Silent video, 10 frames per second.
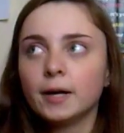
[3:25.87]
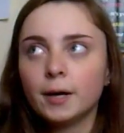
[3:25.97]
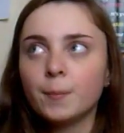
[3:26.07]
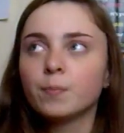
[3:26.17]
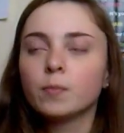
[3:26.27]

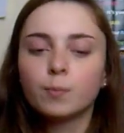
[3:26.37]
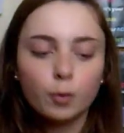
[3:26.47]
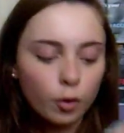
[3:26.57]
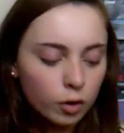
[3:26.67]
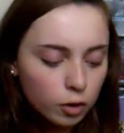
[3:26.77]

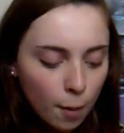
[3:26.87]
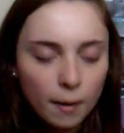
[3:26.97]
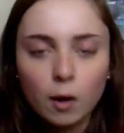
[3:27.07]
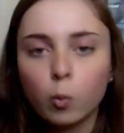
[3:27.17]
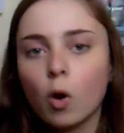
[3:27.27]
But no
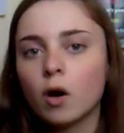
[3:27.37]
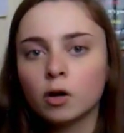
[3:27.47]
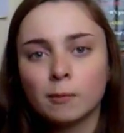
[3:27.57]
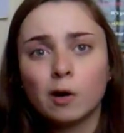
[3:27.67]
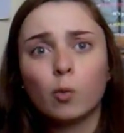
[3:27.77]
matter
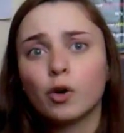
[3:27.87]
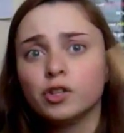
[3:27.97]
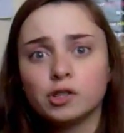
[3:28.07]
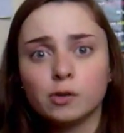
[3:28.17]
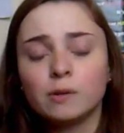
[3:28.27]

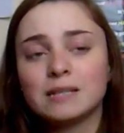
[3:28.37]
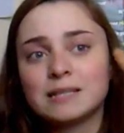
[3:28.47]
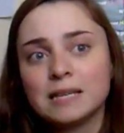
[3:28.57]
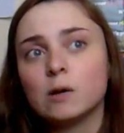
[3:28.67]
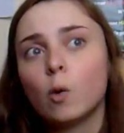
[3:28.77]
what you do with
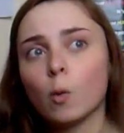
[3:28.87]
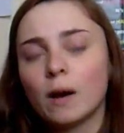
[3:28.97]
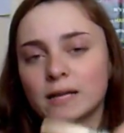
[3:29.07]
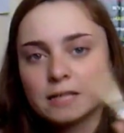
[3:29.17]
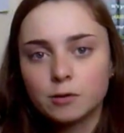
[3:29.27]
this, it
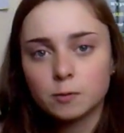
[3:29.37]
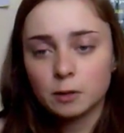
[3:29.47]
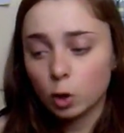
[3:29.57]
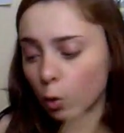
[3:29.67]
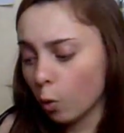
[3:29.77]
always seems to
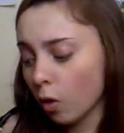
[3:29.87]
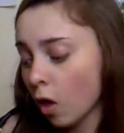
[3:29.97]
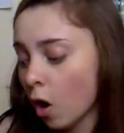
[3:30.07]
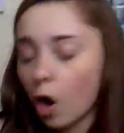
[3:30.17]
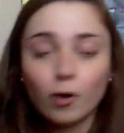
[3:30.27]
be
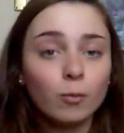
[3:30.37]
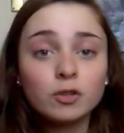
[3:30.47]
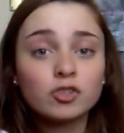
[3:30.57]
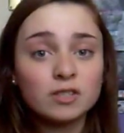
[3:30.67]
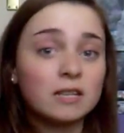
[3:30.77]
cool. I
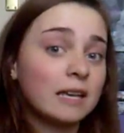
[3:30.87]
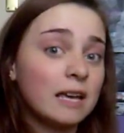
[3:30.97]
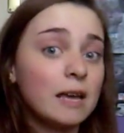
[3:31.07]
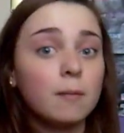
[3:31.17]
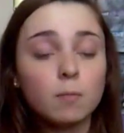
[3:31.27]
normally just
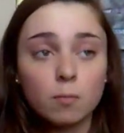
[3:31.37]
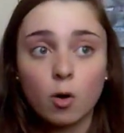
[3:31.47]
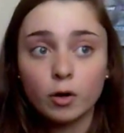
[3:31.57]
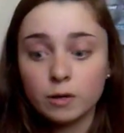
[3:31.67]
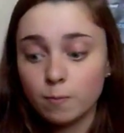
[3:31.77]
stick it in
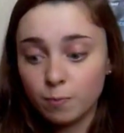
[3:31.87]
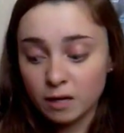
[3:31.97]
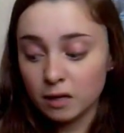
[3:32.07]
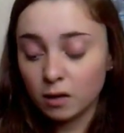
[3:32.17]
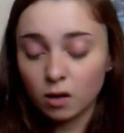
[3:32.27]
my
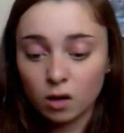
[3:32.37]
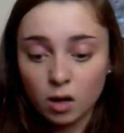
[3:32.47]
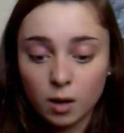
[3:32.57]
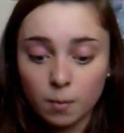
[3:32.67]
big